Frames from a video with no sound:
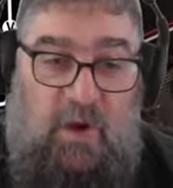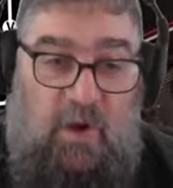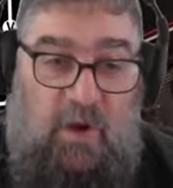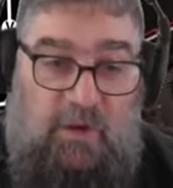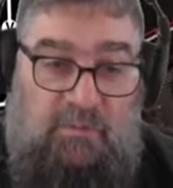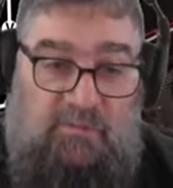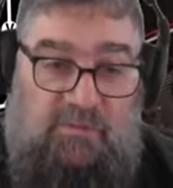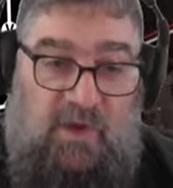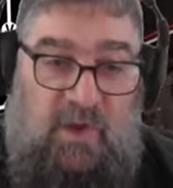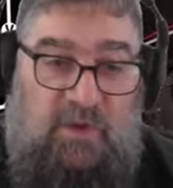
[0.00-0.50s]

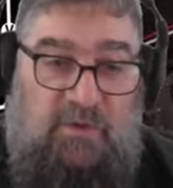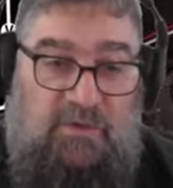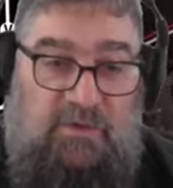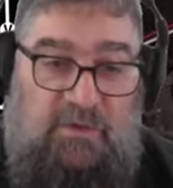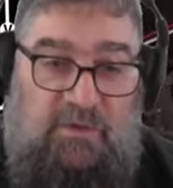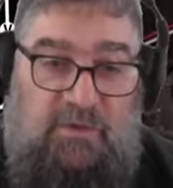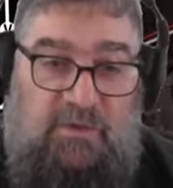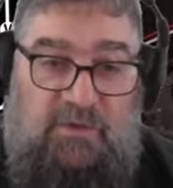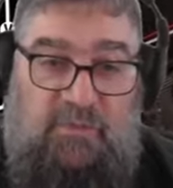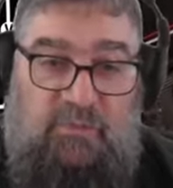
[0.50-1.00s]
I've done
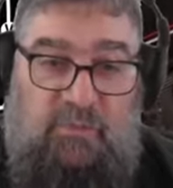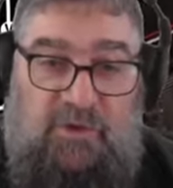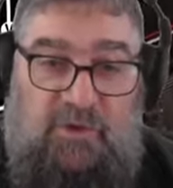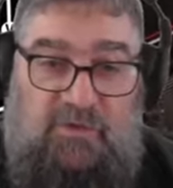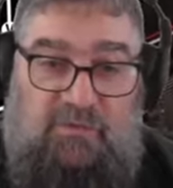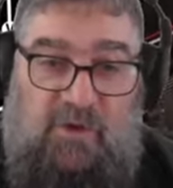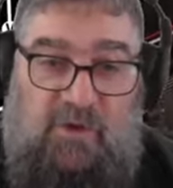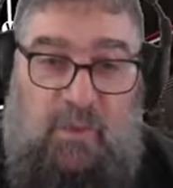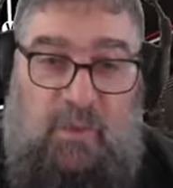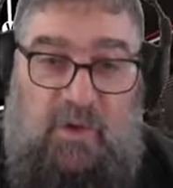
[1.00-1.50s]
this
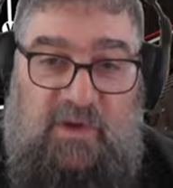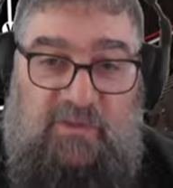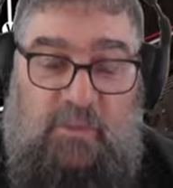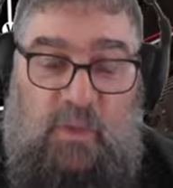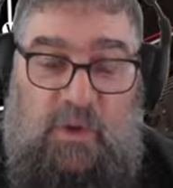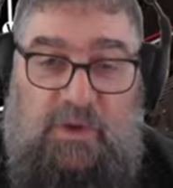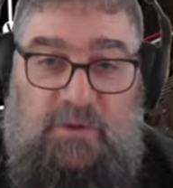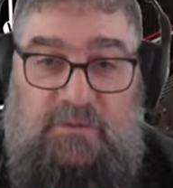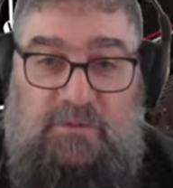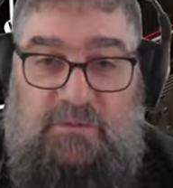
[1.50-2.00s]
British Railways
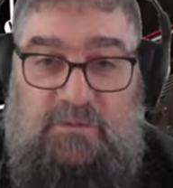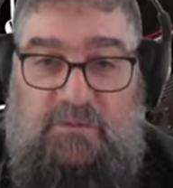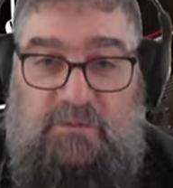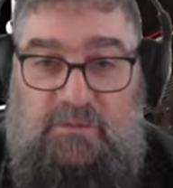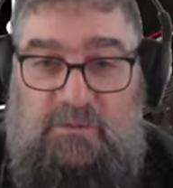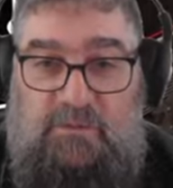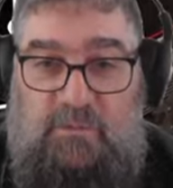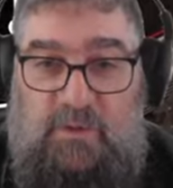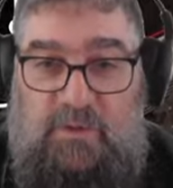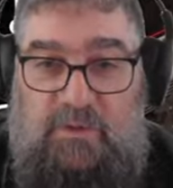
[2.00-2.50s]
one
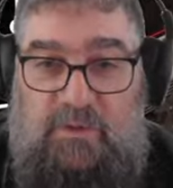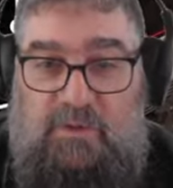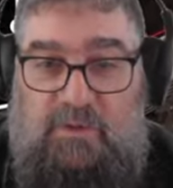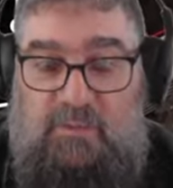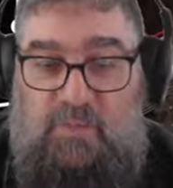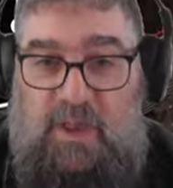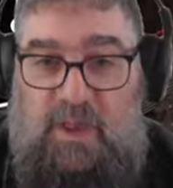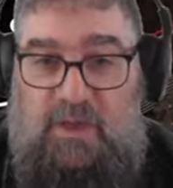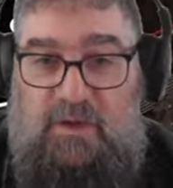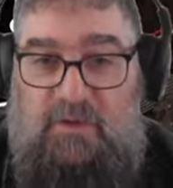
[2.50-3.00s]
with
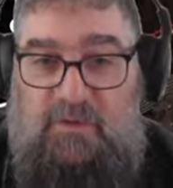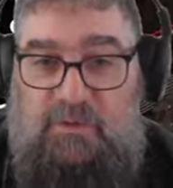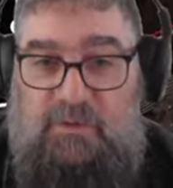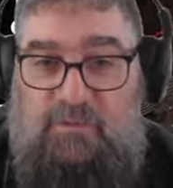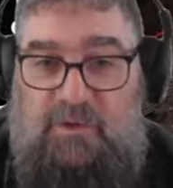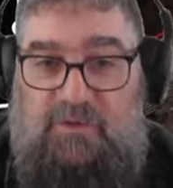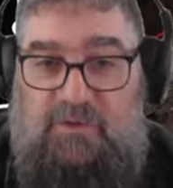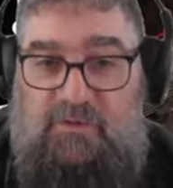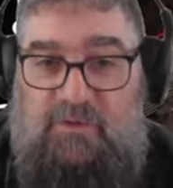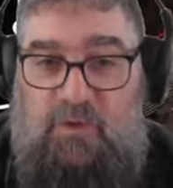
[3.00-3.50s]
black and the
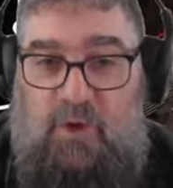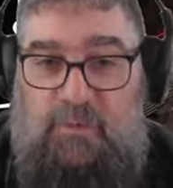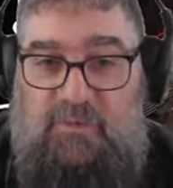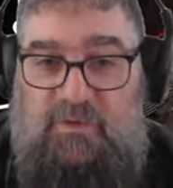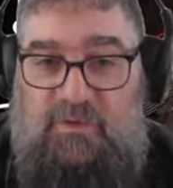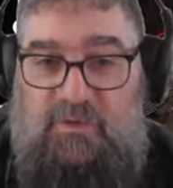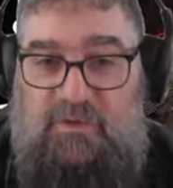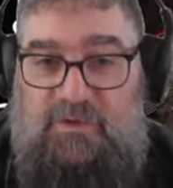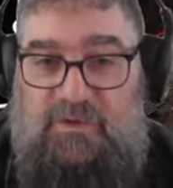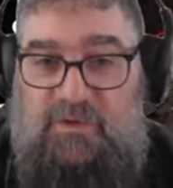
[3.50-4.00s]
red
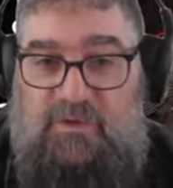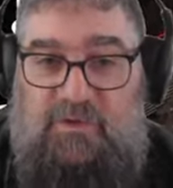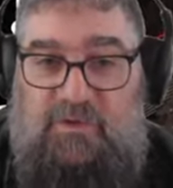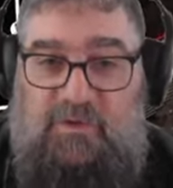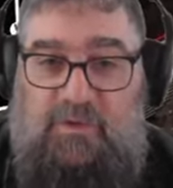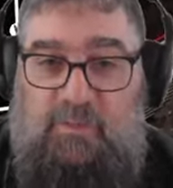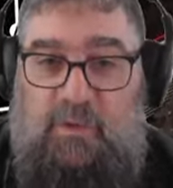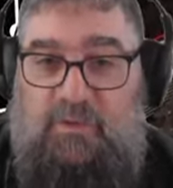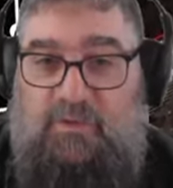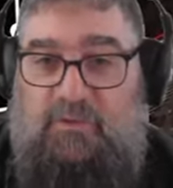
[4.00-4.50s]
stripes because this is
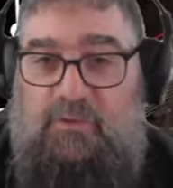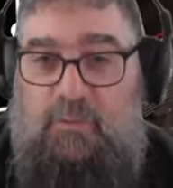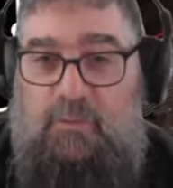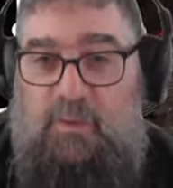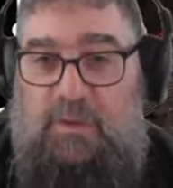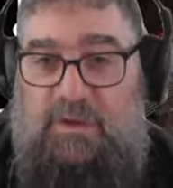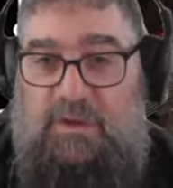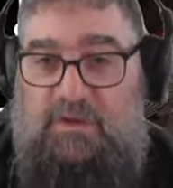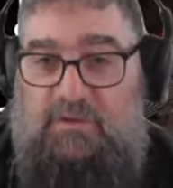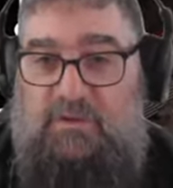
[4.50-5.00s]
the most
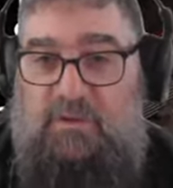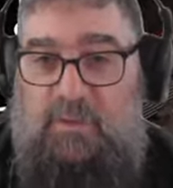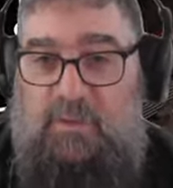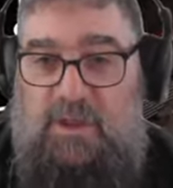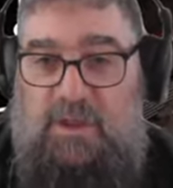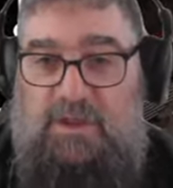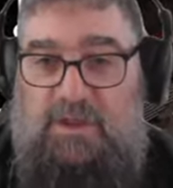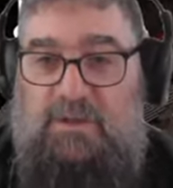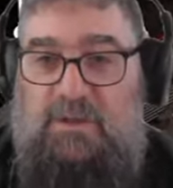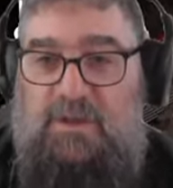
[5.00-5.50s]
familiar to
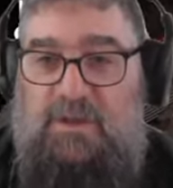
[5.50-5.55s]
me.